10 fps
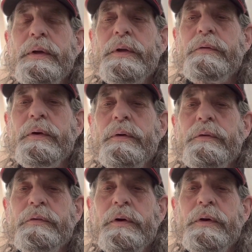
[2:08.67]
So I
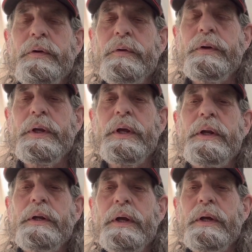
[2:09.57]
started doing
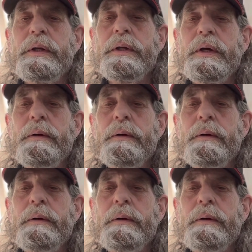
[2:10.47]
that, and I